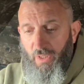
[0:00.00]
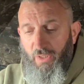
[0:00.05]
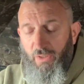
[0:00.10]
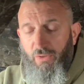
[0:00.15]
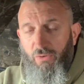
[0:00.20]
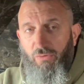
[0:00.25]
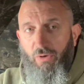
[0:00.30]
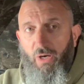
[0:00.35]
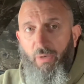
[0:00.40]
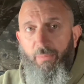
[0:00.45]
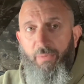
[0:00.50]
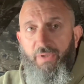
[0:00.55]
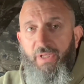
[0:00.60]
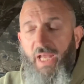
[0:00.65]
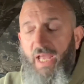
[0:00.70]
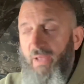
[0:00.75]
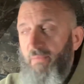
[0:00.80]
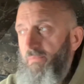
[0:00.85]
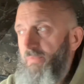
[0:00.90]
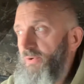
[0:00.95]
crumb and
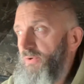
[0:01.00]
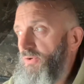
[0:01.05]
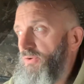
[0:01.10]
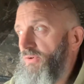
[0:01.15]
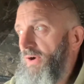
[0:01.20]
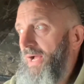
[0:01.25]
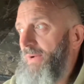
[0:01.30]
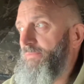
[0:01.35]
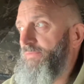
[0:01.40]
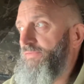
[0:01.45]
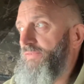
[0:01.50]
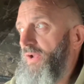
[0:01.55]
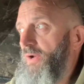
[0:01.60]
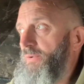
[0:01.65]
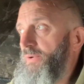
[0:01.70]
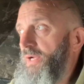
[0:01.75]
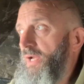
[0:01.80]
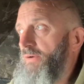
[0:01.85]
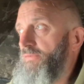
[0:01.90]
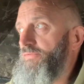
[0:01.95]
hemp and crap
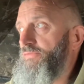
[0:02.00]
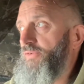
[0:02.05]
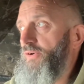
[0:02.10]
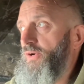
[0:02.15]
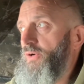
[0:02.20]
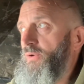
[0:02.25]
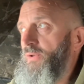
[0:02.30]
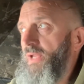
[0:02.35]
floating up through,